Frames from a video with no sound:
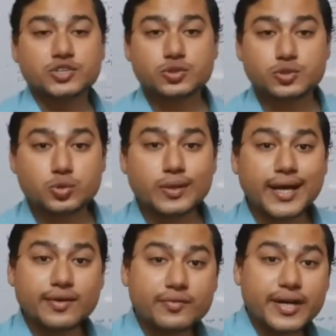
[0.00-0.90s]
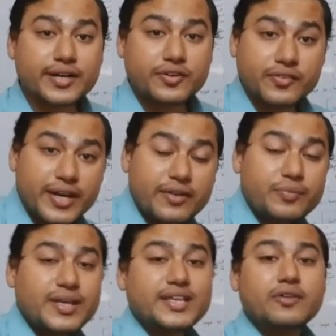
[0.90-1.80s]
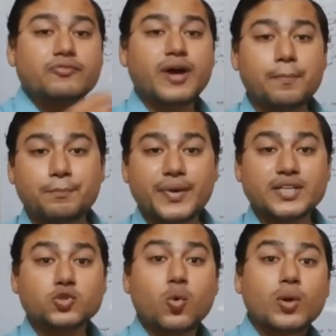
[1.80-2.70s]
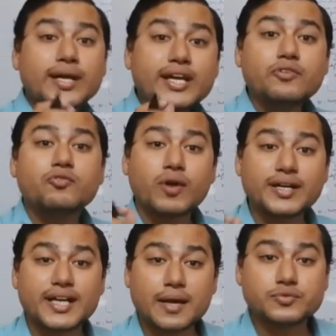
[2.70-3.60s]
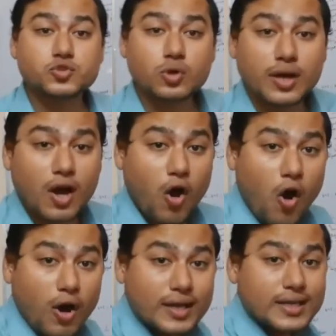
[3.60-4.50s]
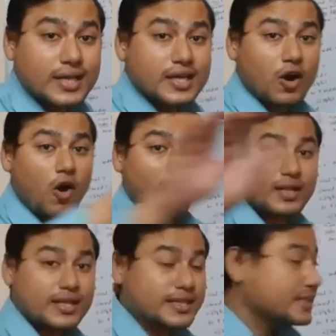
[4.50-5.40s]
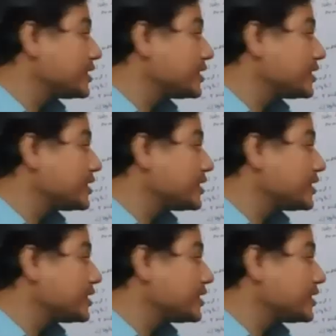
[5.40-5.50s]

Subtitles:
so you can retrieve in the web page only one time. So all the